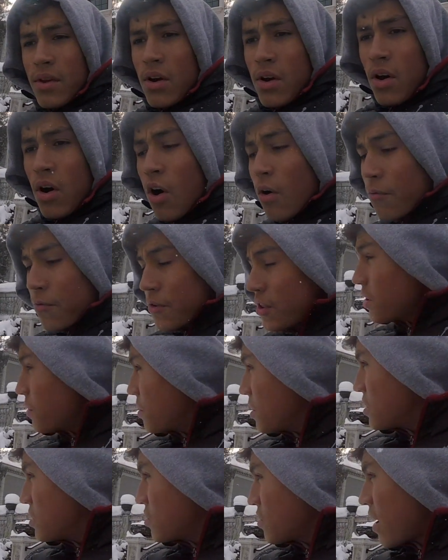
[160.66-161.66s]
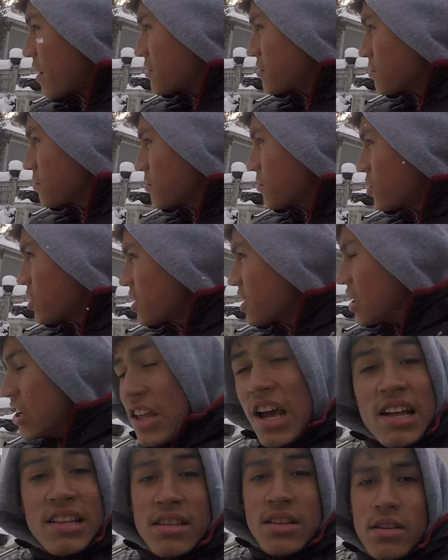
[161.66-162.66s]
Hopefully we do have some really good...
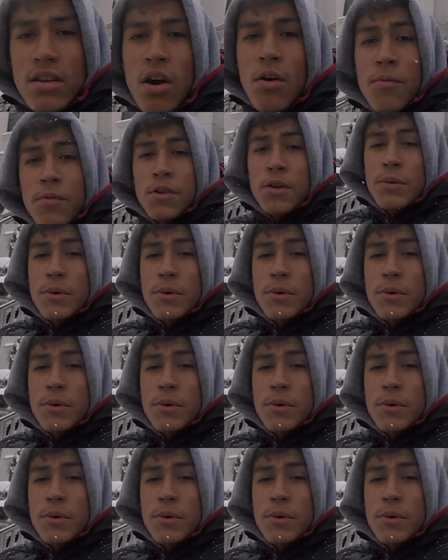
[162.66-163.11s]
Hopefully